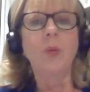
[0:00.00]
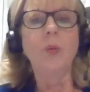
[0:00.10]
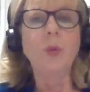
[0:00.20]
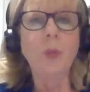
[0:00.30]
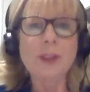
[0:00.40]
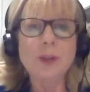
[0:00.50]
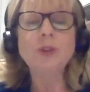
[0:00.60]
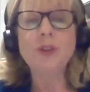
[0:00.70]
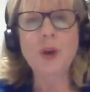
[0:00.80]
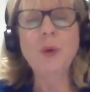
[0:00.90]
We
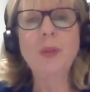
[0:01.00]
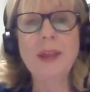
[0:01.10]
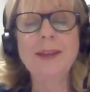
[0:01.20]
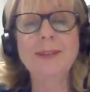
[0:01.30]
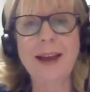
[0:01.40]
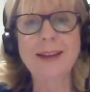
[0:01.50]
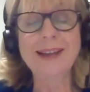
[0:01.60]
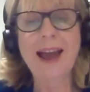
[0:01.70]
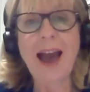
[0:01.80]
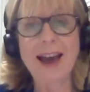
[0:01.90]
don't know the exact
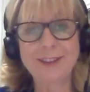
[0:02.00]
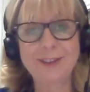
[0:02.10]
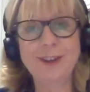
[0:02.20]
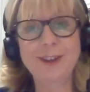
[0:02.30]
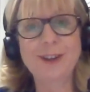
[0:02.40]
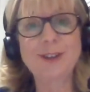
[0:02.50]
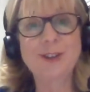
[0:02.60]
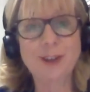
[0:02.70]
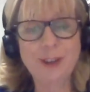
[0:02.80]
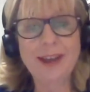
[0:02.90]
answer
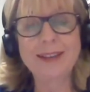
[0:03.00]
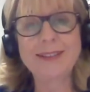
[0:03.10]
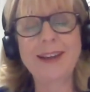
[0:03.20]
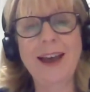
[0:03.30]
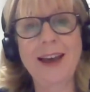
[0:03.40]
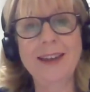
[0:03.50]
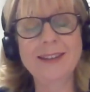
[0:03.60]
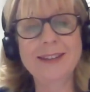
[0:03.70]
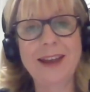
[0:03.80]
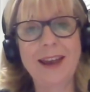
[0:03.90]
to that. And